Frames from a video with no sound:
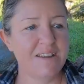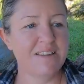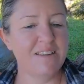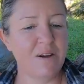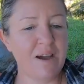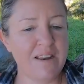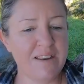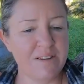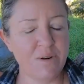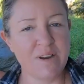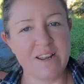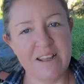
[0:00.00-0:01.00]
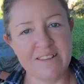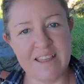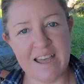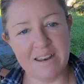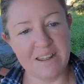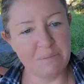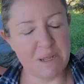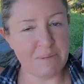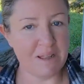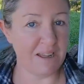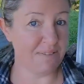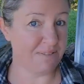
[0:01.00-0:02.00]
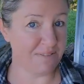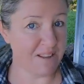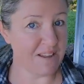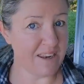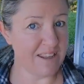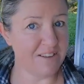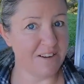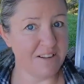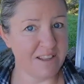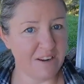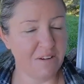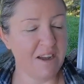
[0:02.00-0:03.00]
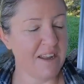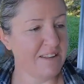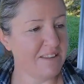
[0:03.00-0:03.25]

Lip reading: So I need to organize that and make my life a lot easier later on.